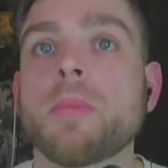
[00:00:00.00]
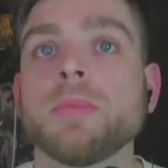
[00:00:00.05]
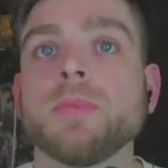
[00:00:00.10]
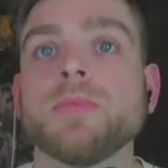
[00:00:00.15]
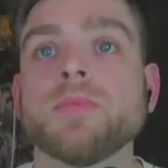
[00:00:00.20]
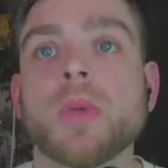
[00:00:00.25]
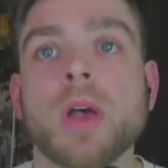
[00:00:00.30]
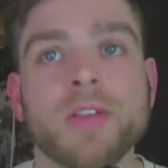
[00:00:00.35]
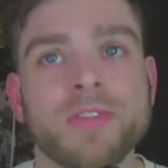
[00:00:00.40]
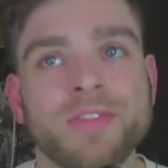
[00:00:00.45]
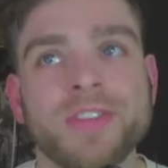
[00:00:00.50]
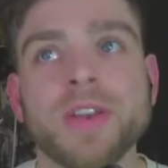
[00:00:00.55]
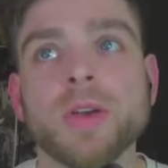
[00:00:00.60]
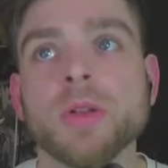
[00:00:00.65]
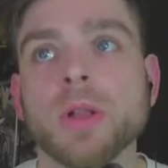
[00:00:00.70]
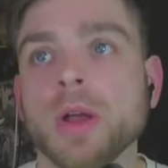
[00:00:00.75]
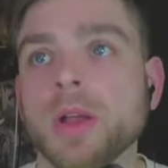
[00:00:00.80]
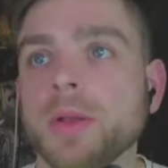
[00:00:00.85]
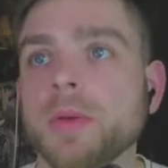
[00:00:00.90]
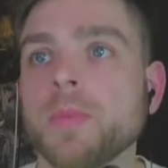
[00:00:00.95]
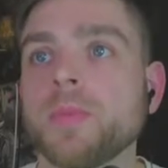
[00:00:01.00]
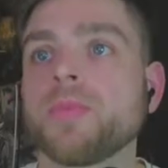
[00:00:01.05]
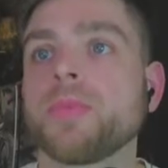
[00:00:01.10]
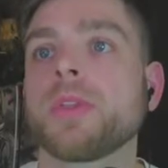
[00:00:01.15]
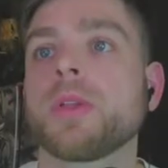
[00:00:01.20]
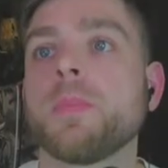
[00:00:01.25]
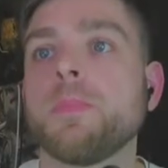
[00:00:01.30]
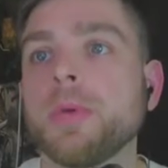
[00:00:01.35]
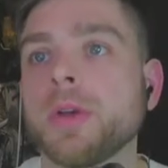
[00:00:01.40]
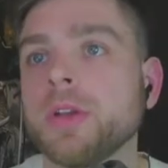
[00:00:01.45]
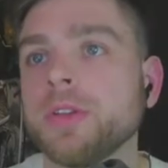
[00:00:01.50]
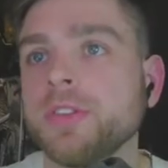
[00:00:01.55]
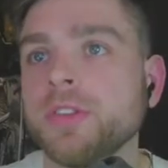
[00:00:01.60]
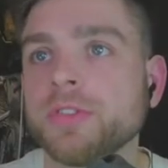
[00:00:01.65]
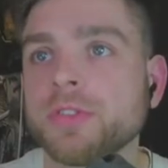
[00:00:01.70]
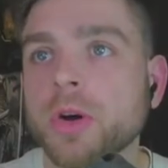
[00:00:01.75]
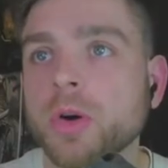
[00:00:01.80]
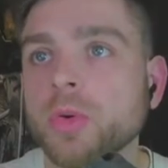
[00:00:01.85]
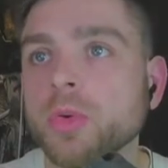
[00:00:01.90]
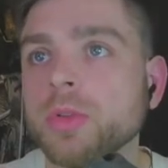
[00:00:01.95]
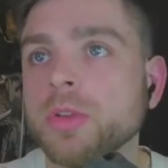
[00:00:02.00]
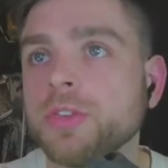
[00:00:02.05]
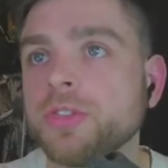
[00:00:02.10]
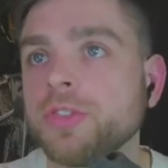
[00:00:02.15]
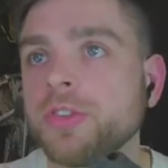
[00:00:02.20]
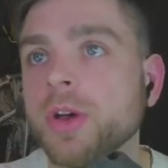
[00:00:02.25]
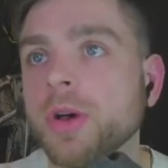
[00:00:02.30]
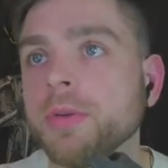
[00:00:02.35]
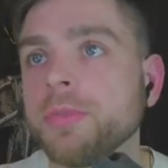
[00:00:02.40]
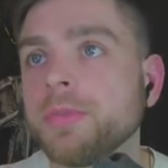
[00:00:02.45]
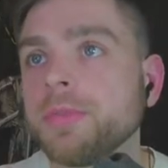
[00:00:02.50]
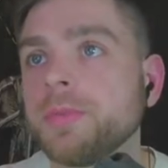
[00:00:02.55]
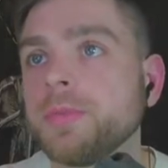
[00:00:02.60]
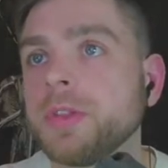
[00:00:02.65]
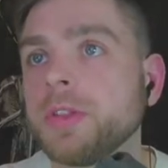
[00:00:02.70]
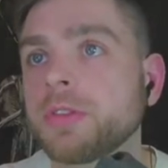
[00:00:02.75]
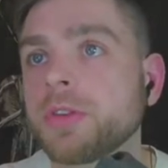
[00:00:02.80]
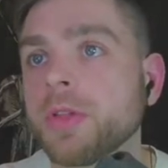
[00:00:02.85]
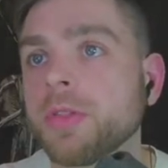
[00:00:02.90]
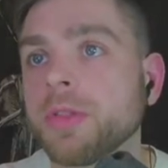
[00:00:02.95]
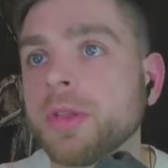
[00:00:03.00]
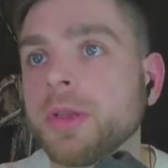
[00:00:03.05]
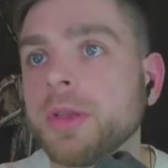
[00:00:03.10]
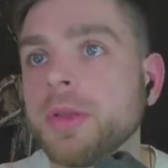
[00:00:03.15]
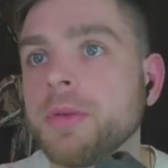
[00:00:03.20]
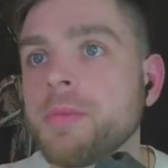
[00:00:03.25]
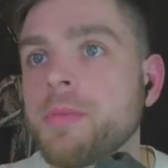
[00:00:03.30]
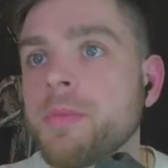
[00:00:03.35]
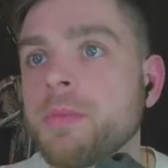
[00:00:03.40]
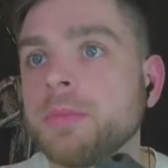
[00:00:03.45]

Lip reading: I feel like because it's got all the stuff, it's got the